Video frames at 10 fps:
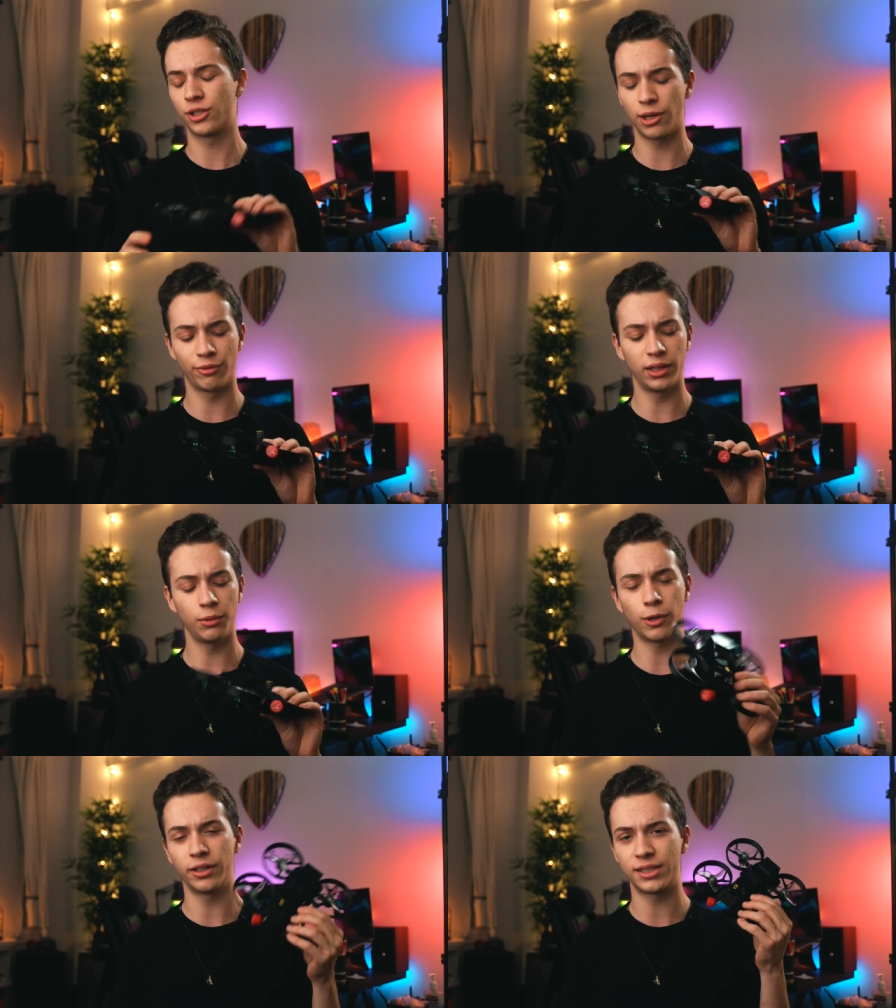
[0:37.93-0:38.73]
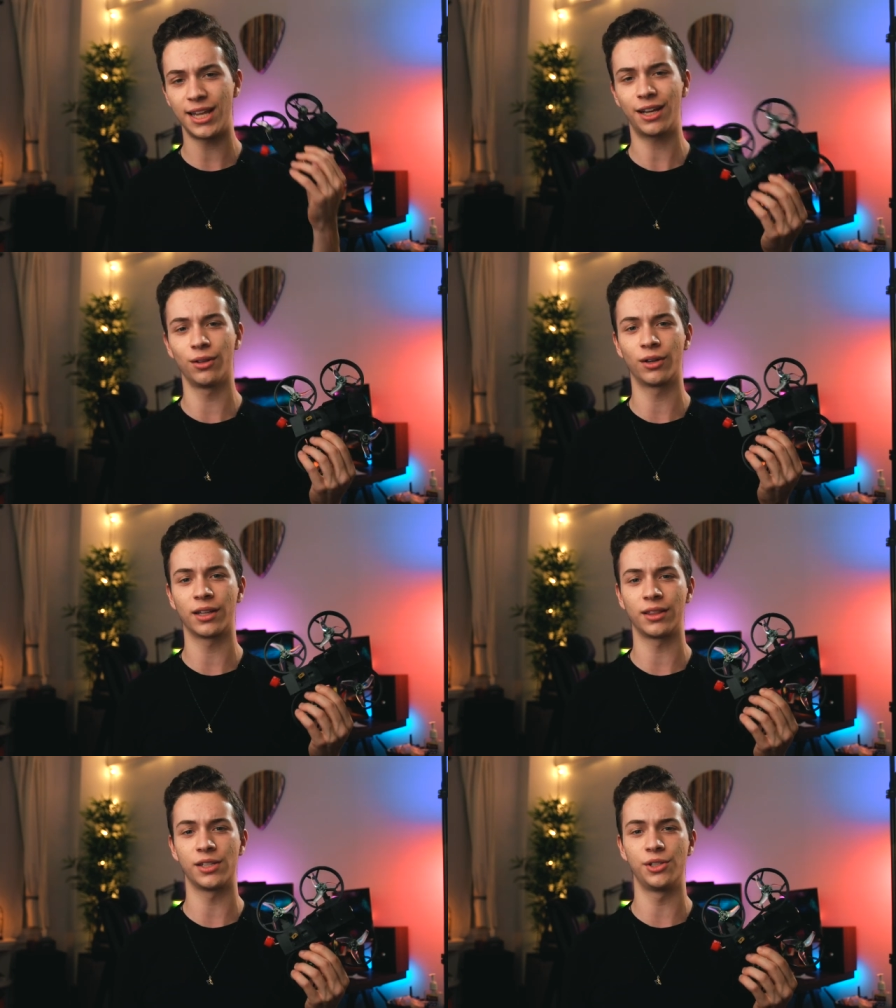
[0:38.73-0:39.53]
so I really wanted to take a
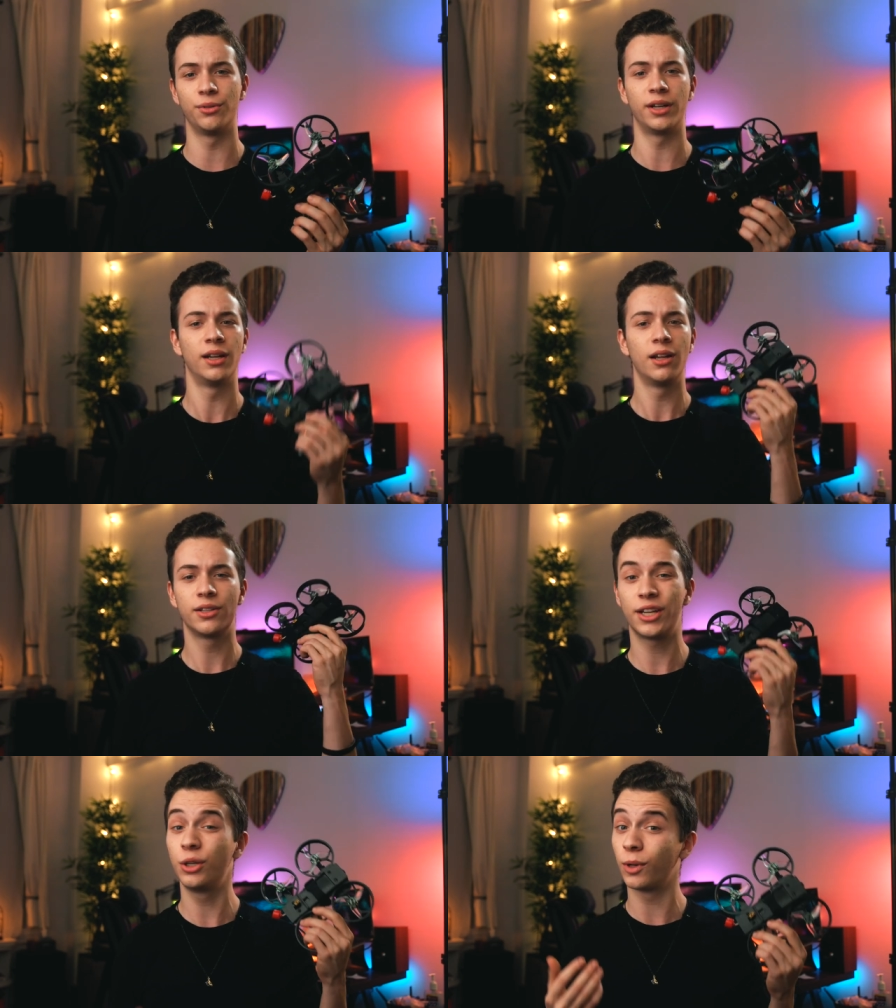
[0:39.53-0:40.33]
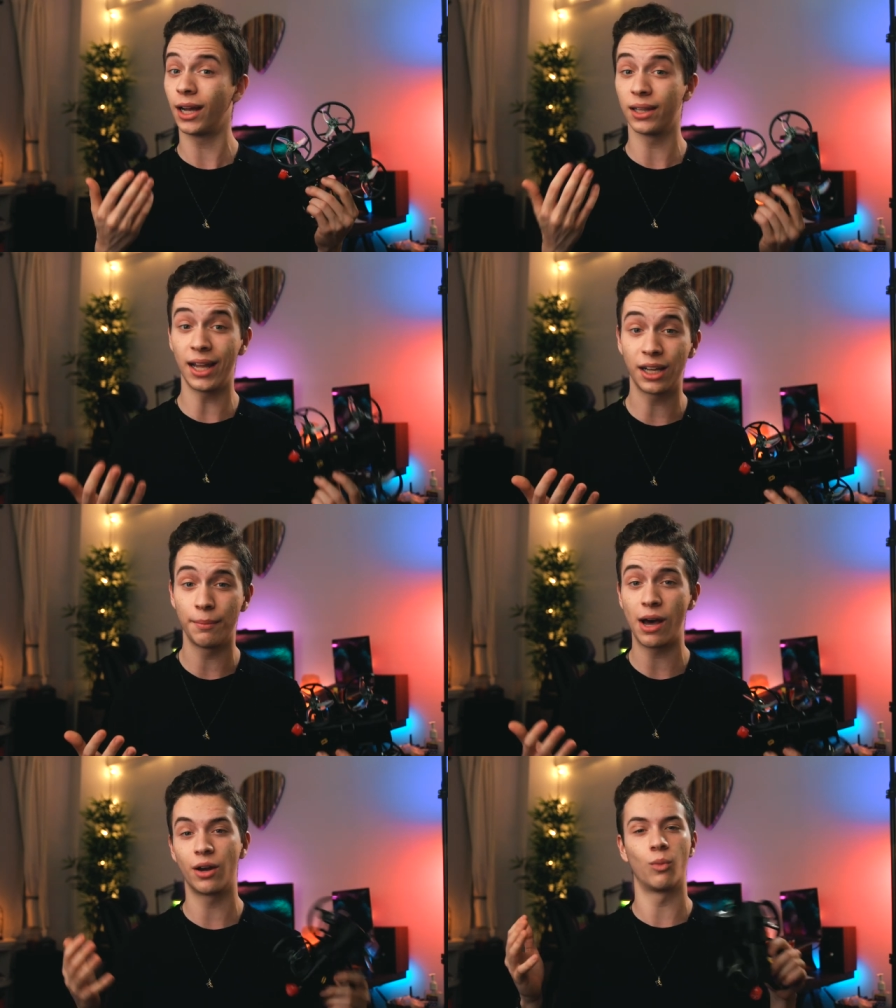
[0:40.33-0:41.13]
look at this unit, tell you what I like
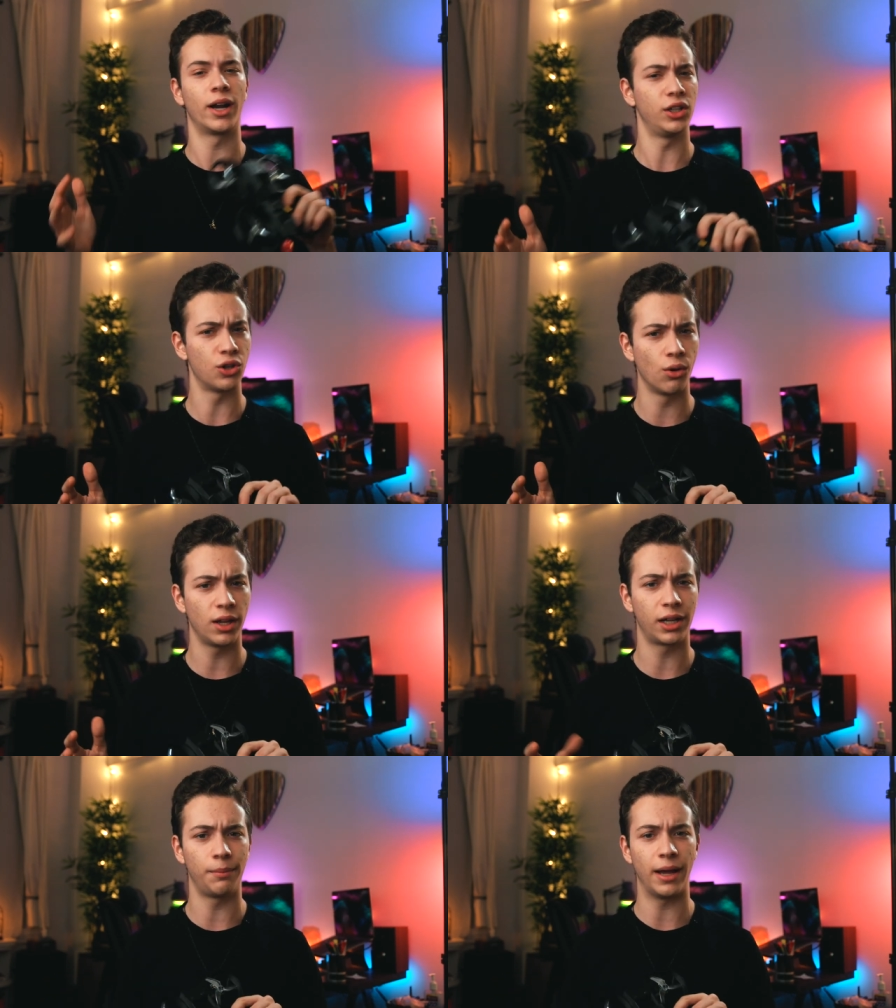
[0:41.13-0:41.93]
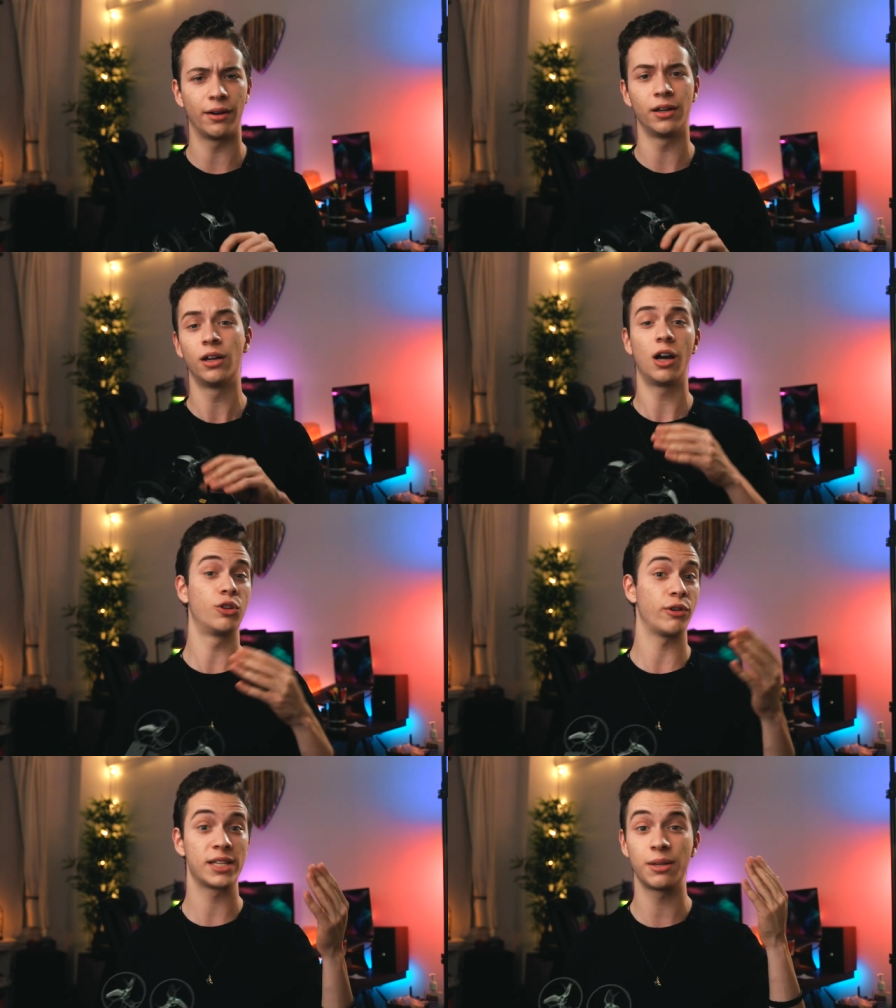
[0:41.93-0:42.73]
about it, what I don't like about it,
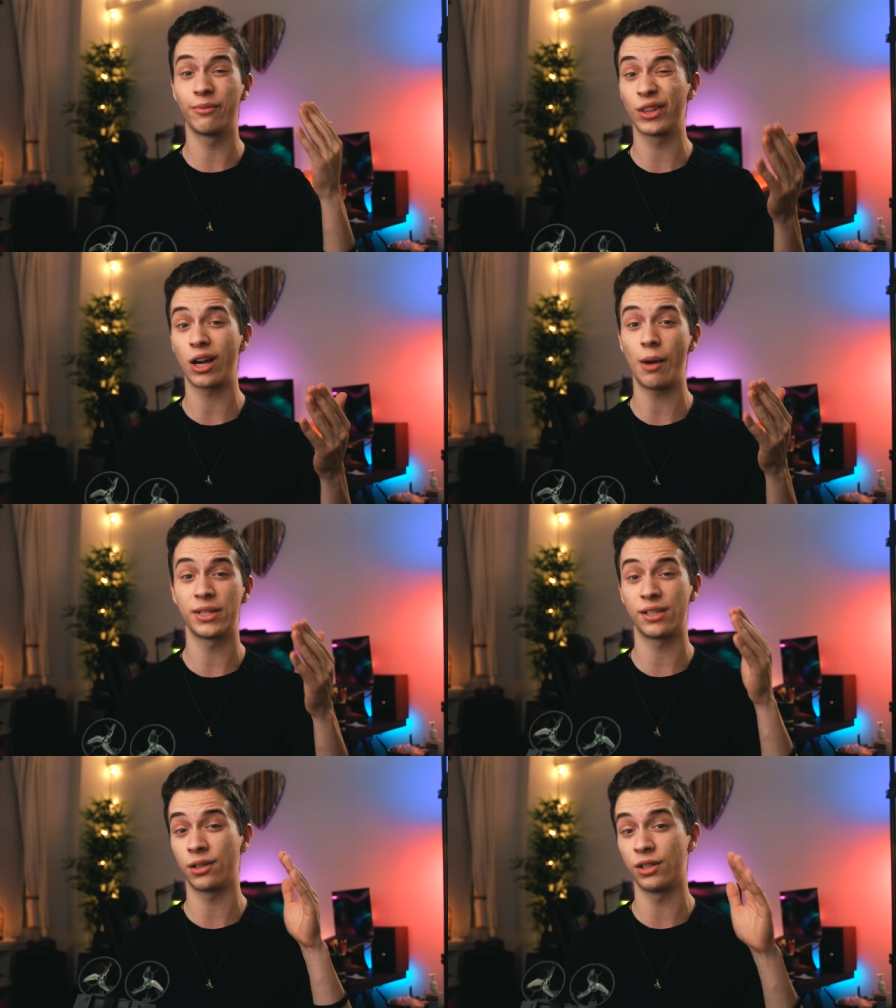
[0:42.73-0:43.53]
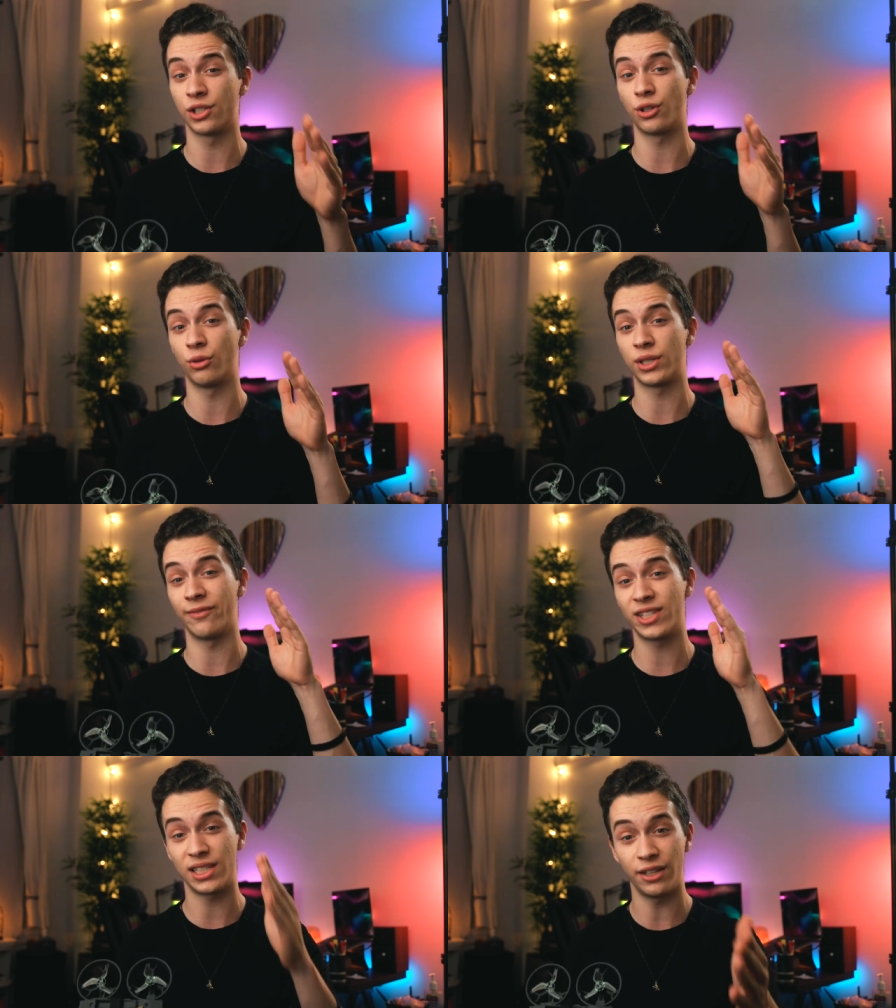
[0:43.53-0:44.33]
address some of the comments and concerns
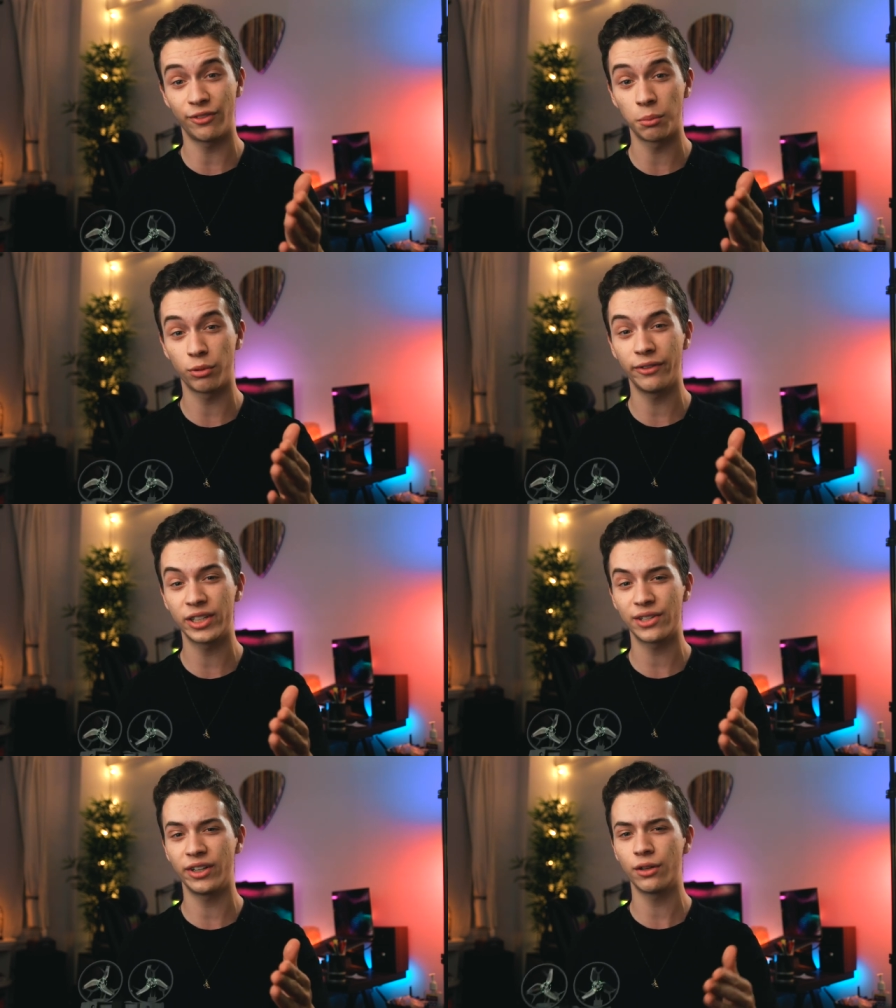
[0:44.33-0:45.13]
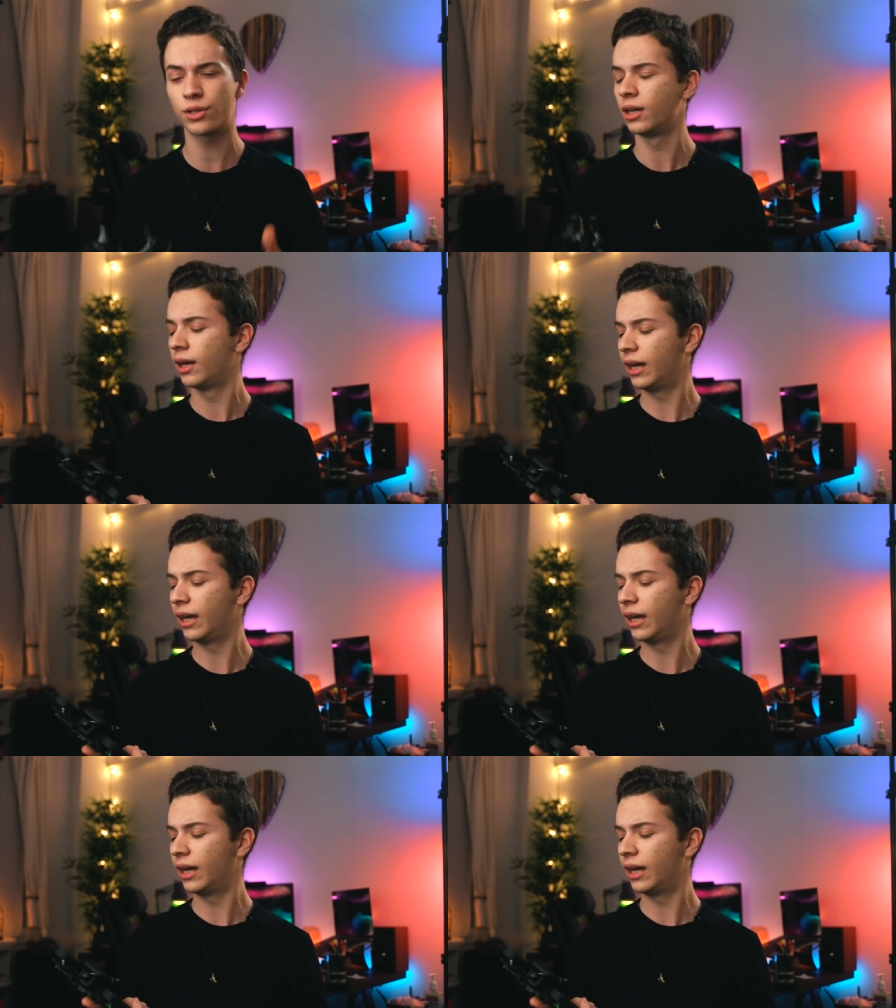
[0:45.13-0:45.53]
I've seen from previous videos,